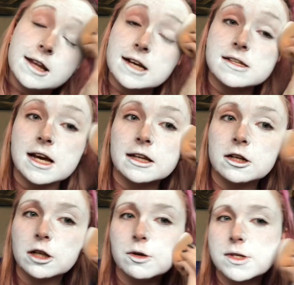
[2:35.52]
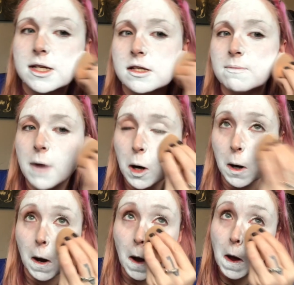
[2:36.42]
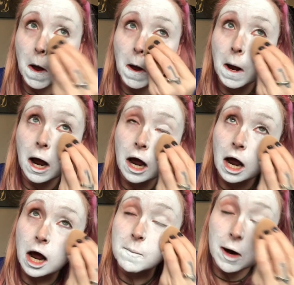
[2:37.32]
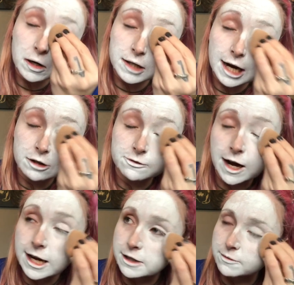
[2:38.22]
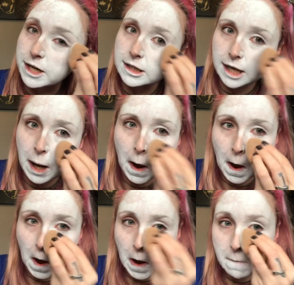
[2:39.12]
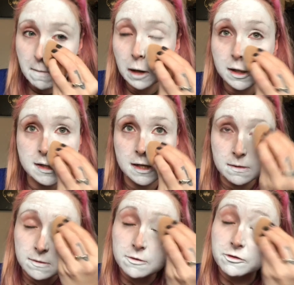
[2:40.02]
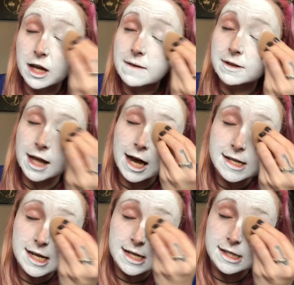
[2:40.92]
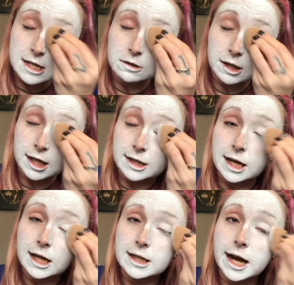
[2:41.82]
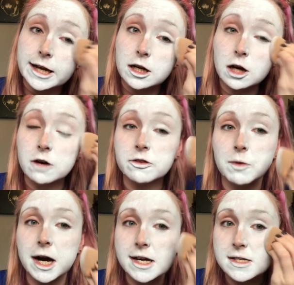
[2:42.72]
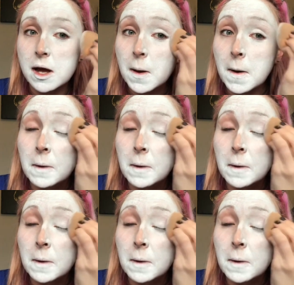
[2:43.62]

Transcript: that's like the closest to mocha. A mocha that I could find, and really mochas and flavoured lattes are the only thing that I like coffee wise.